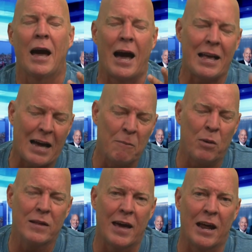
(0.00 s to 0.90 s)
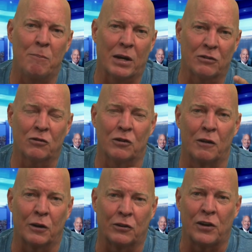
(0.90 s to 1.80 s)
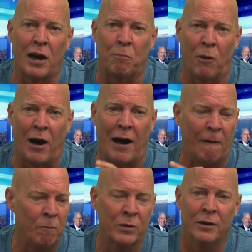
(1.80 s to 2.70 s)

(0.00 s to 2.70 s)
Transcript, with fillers: I, I bring that up because this is another example how